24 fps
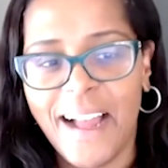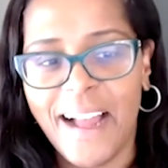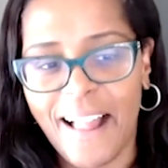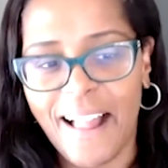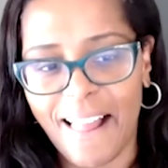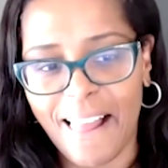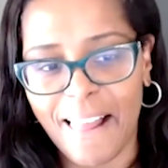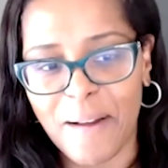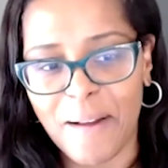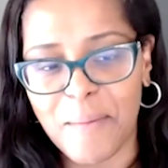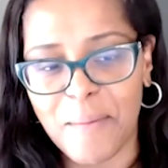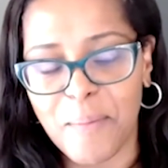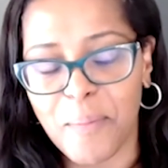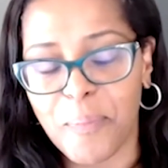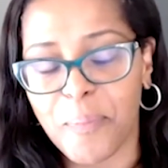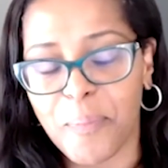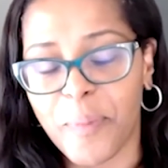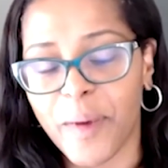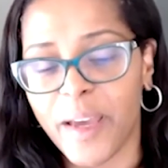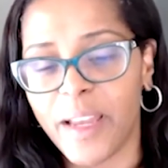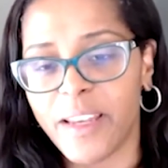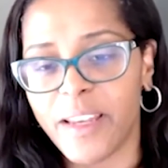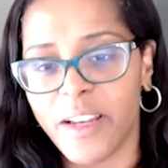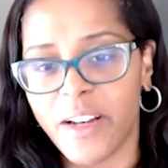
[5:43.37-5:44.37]
Um,
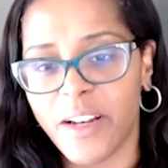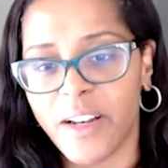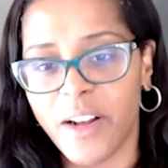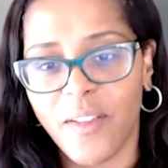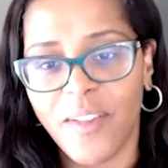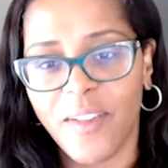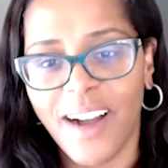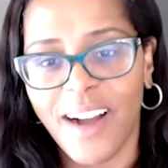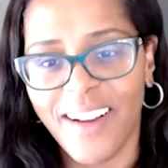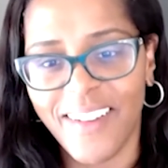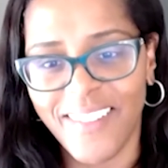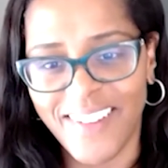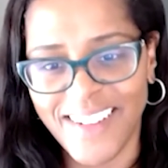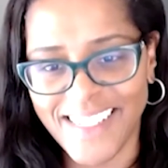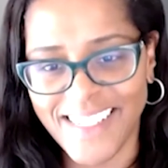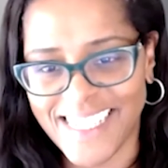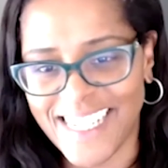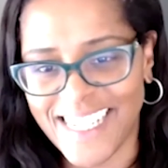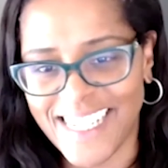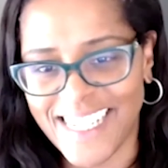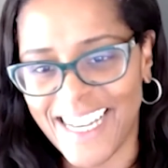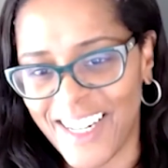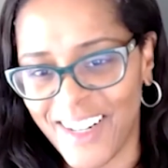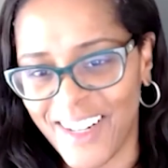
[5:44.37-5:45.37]
but you know, I
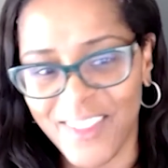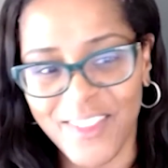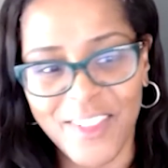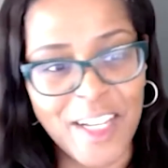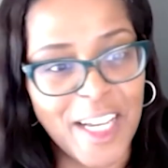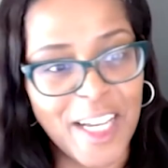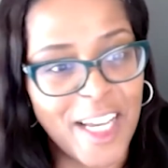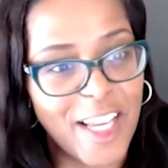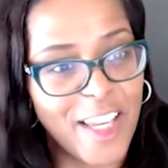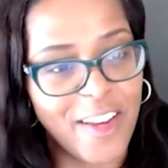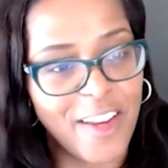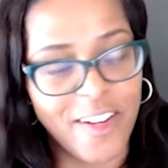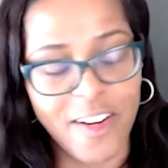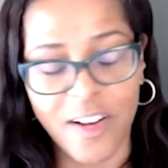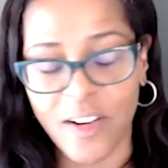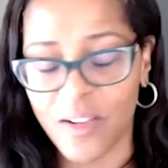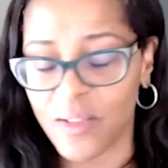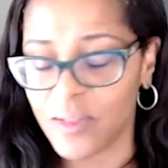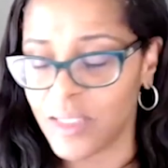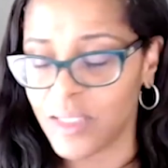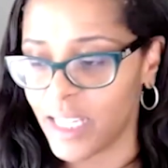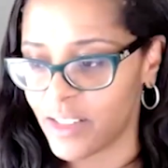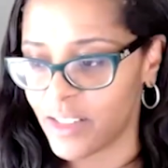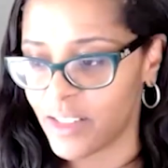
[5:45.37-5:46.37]
was kind of like, you
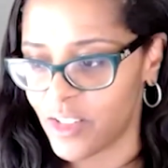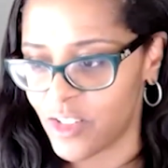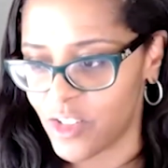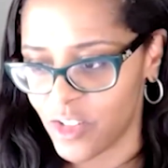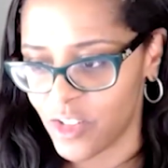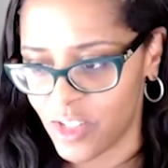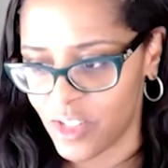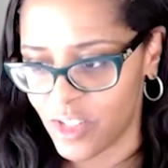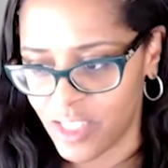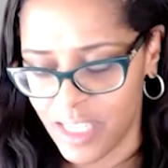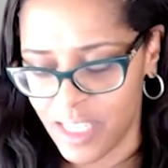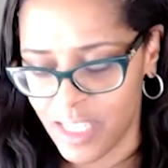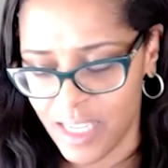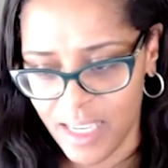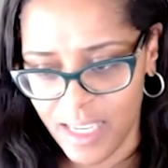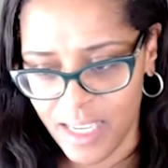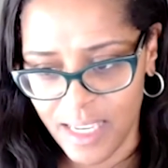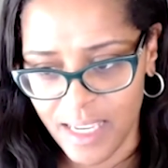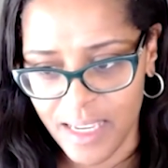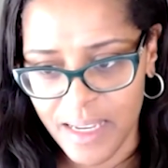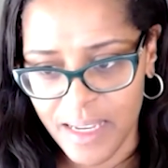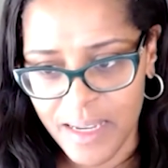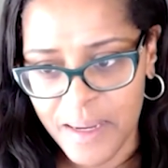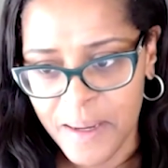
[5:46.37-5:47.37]
know, let's just
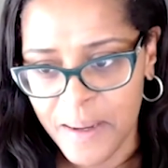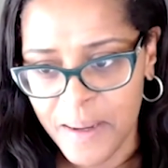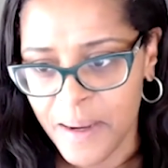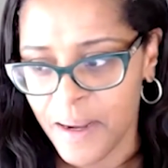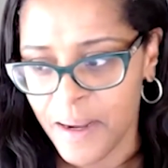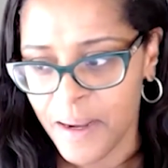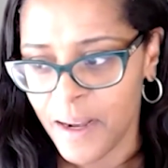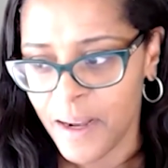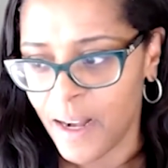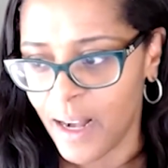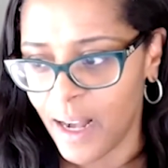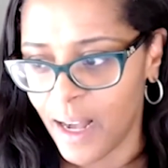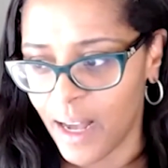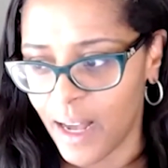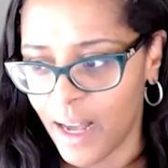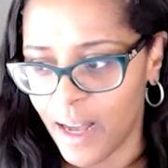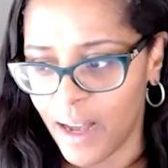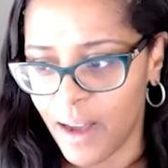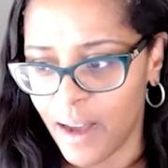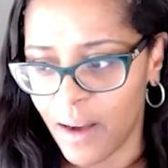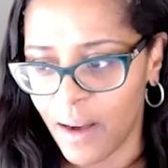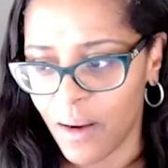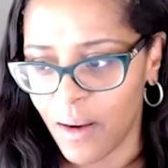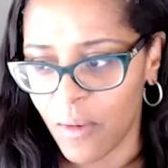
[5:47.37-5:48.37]
see
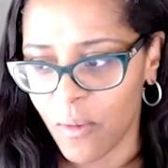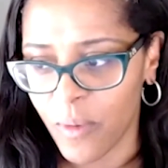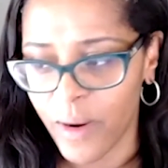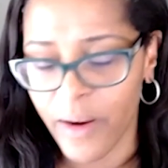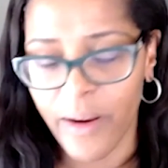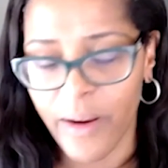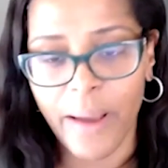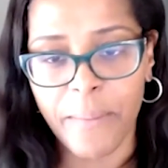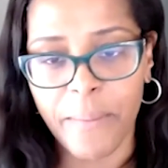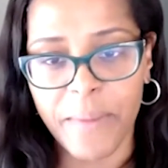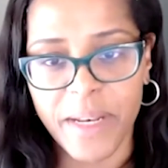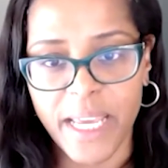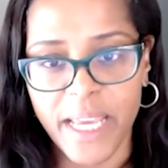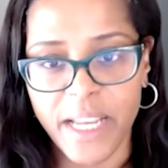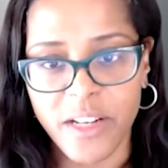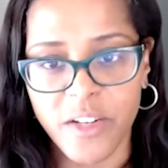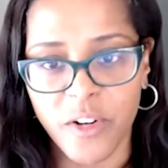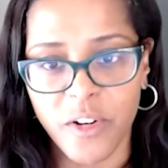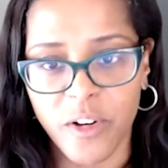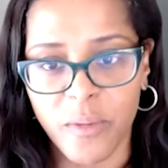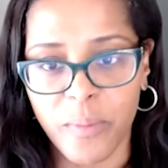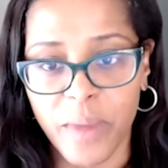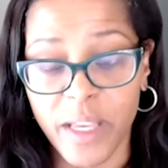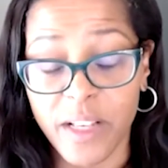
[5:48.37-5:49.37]
uh, where M&A
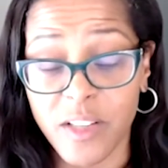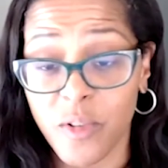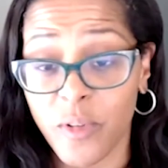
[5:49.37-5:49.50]
took me.